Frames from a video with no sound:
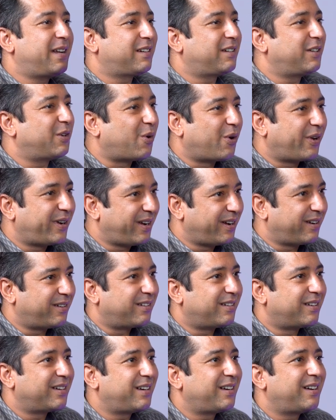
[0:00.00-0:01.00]
1 crore
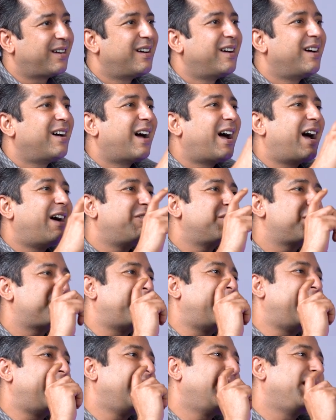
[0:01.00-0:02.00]
here. I was
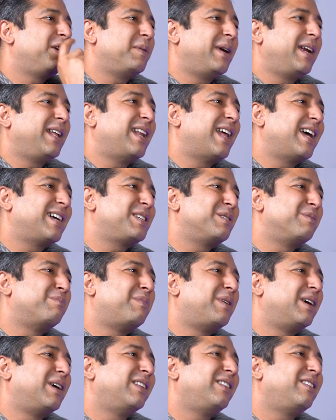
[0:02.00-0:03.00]
spending 20 lakhs a
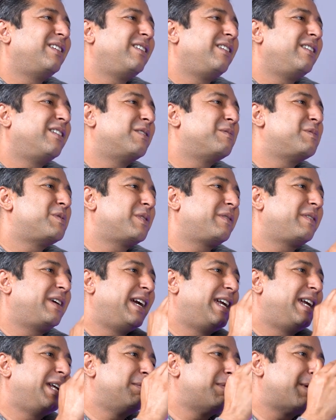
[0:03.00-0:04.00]
month in terms of
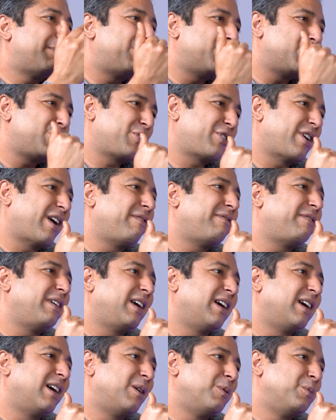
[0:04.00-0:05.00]
getting my push
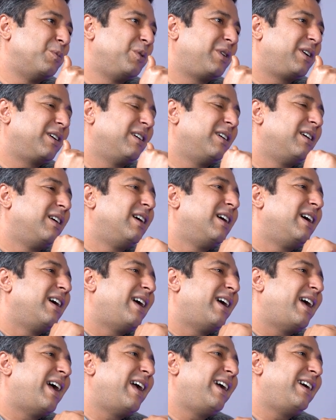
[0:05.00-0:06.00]
traffic out.
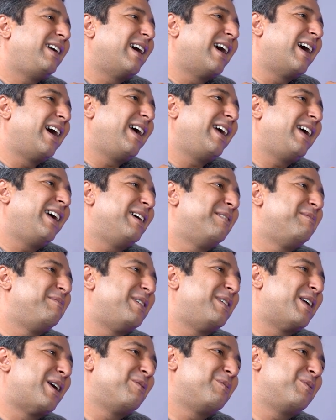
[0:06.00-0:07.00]
And I
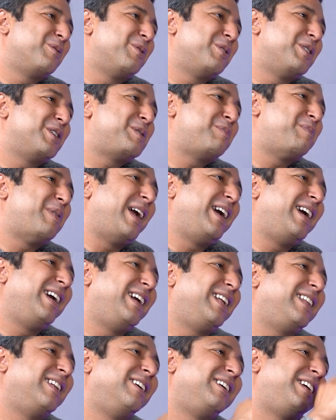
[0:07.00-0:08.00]
am now going to
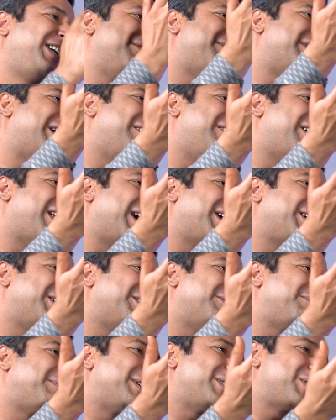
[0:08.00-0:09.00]
spend 35 lakh
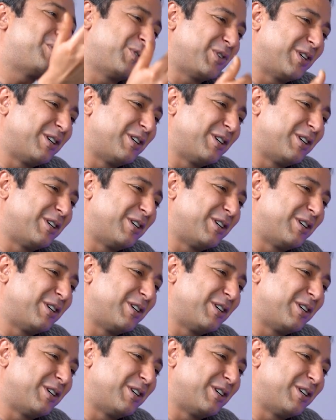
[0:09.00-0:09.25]
rupees to